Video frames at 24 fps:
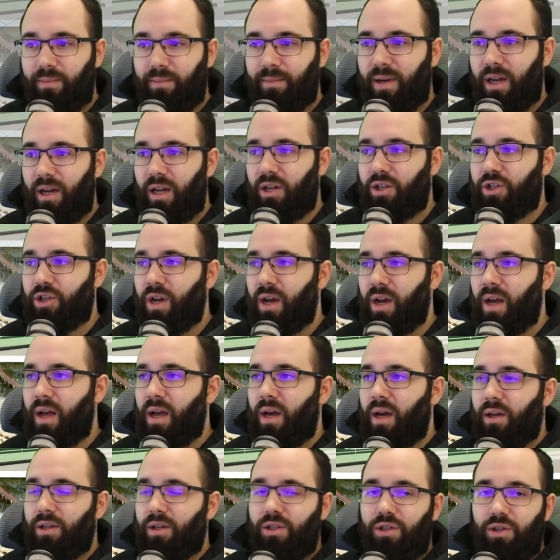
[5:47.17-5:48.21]
page,
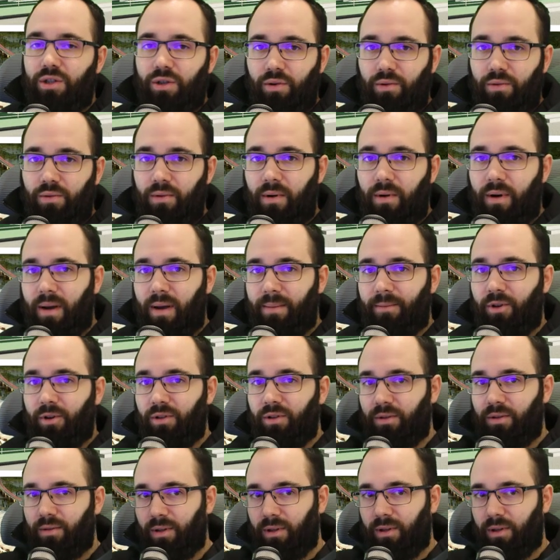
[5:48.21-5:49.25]
so I'm going
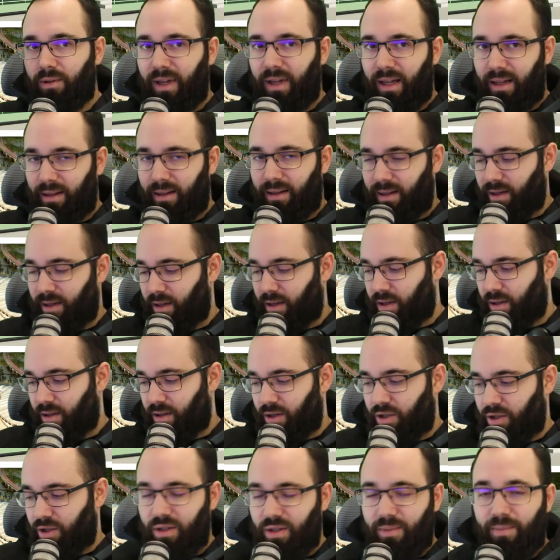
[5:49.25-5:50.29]
to include that link
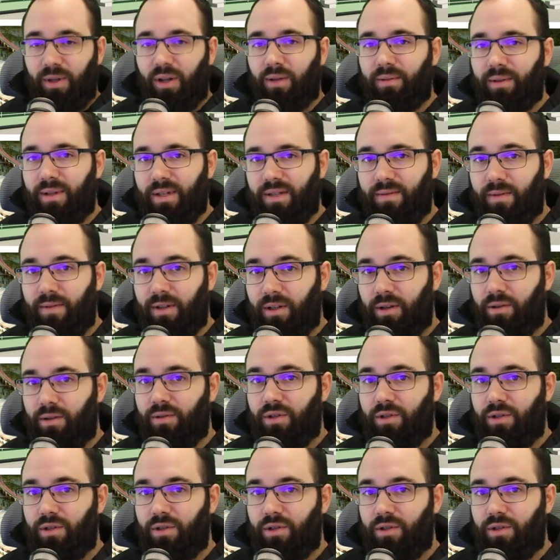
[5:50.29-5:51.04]
just below this video,